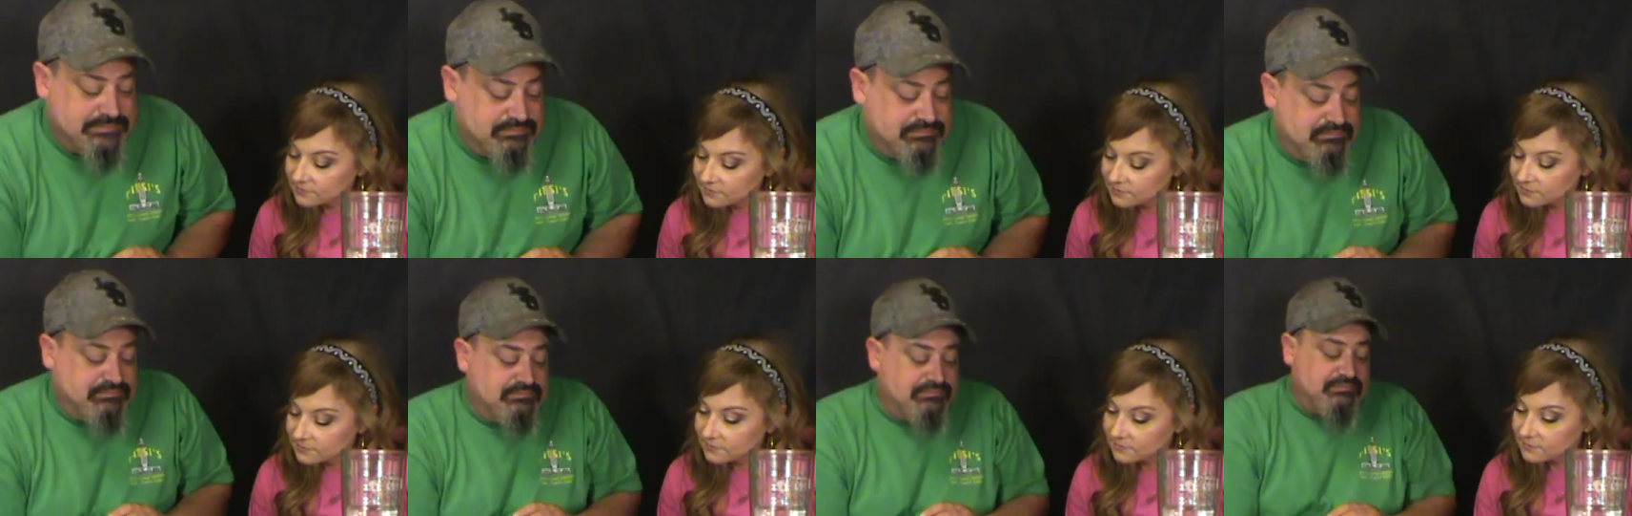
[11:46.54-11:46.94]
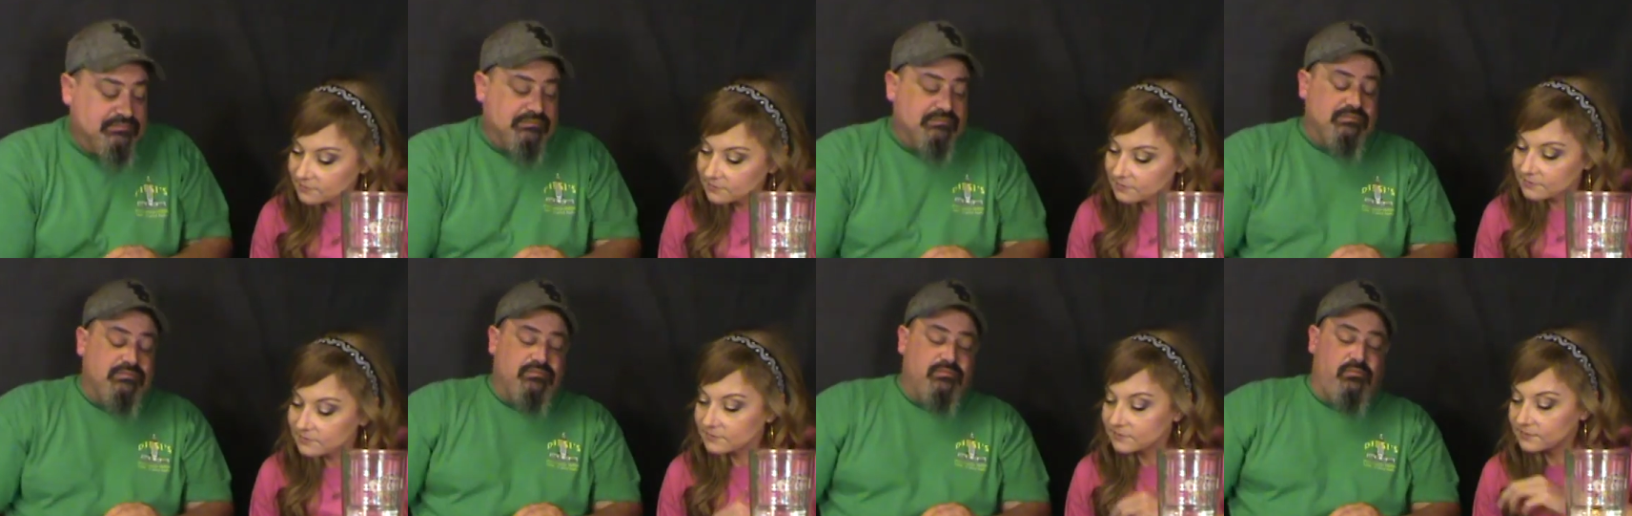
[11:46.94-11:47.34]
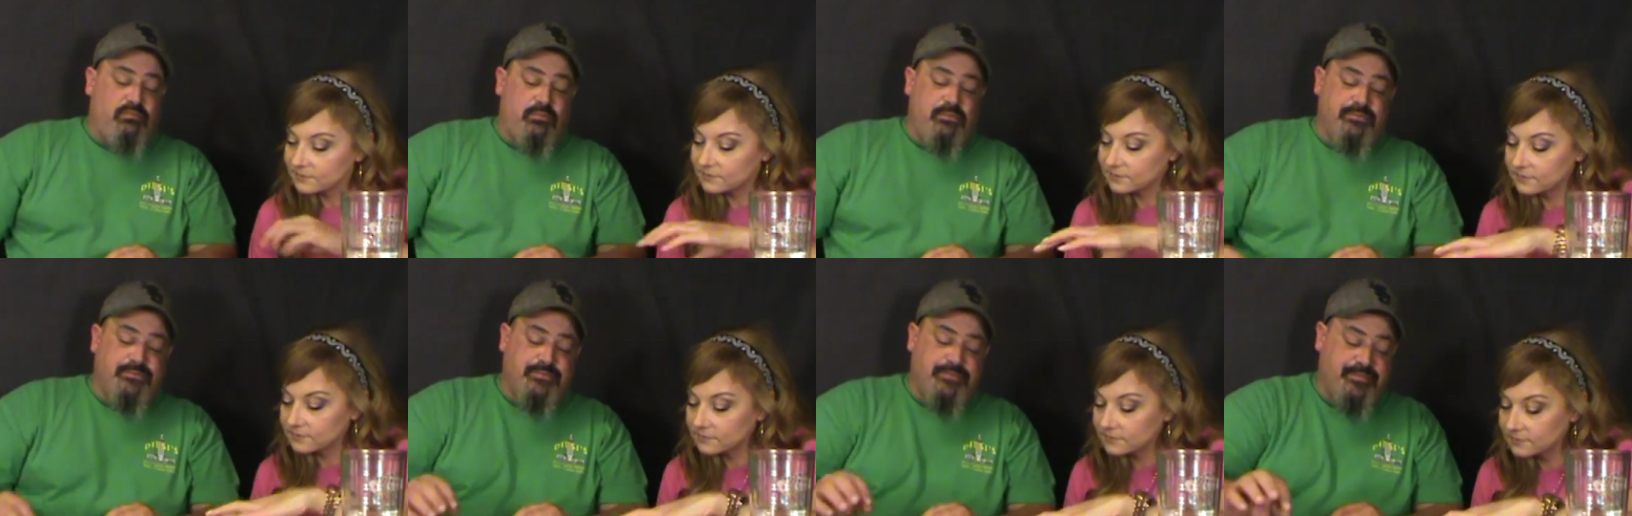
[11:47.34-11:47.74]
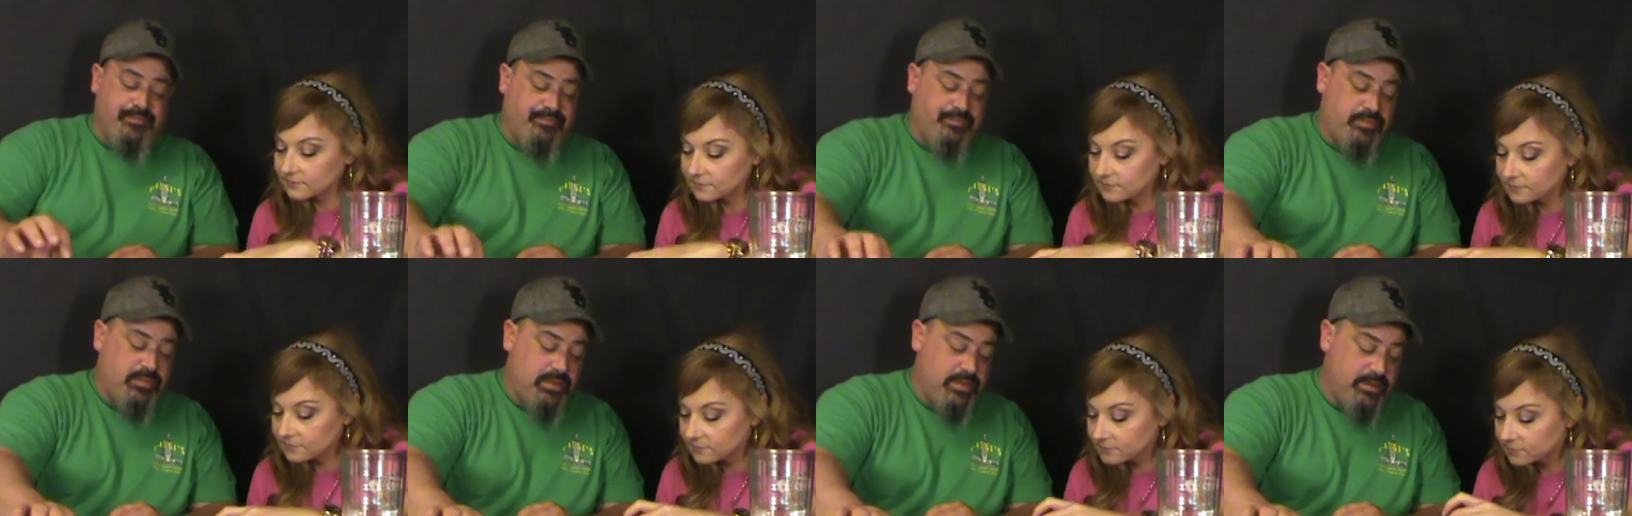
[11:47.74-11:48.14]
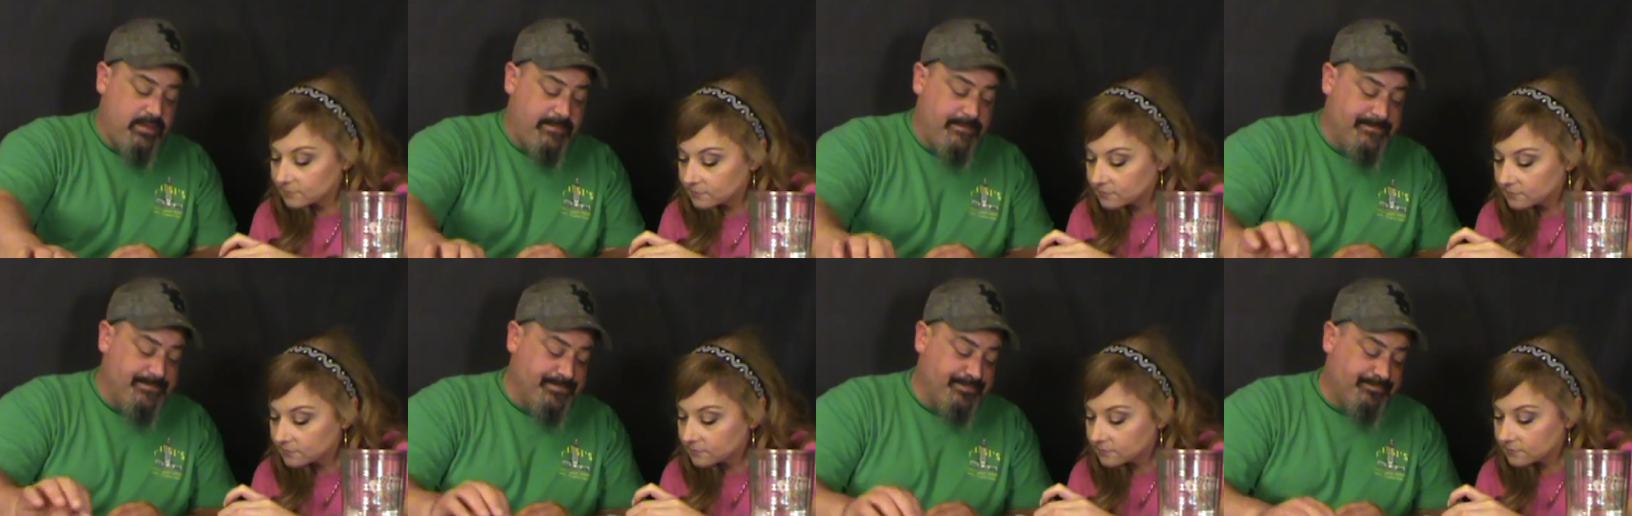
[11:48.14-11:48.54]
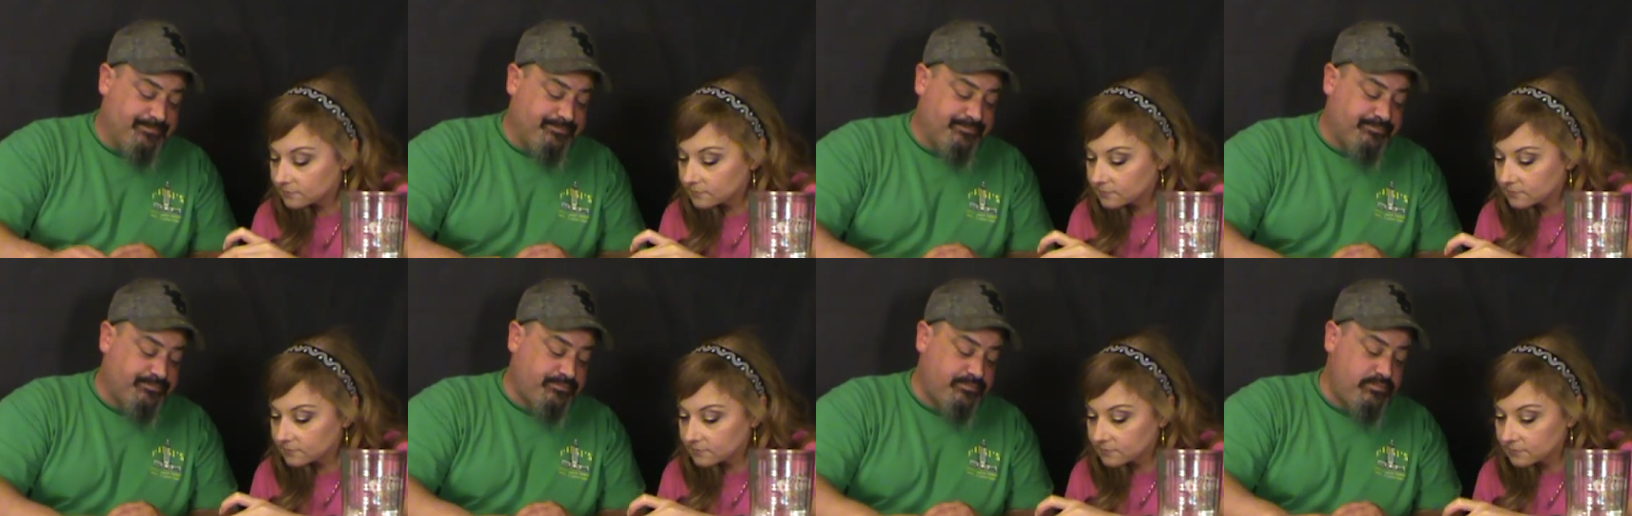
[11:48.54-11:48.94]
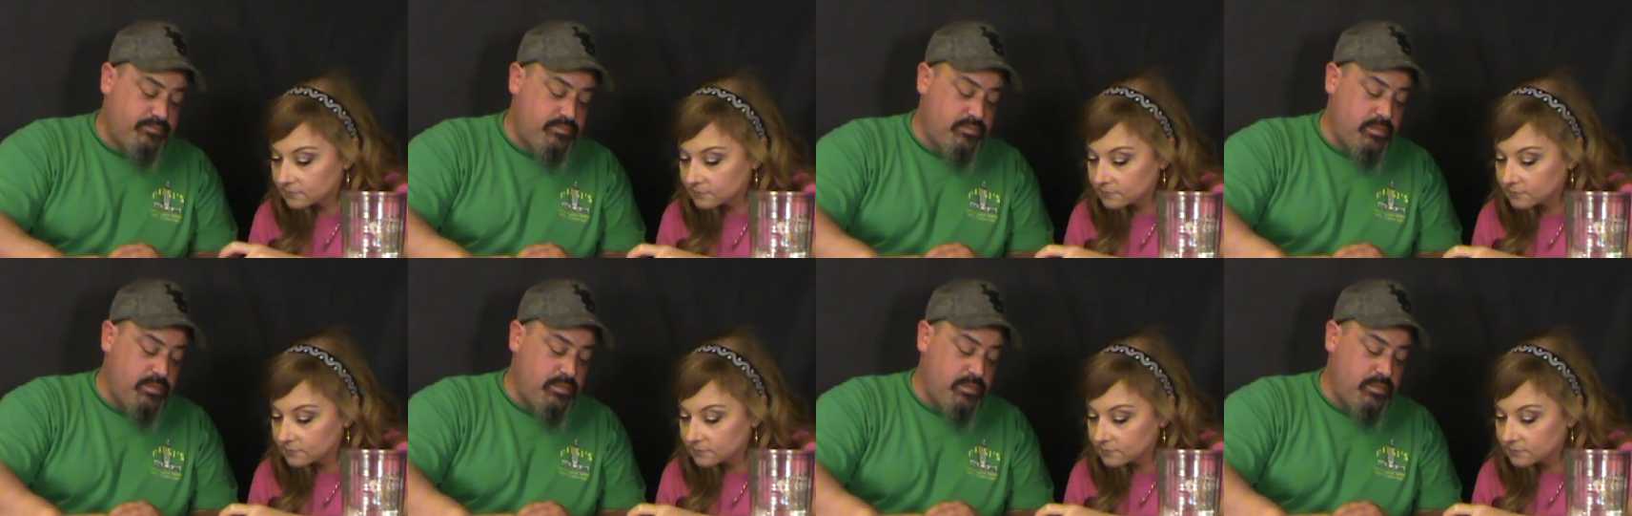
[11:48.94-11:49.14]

Nobody speaks.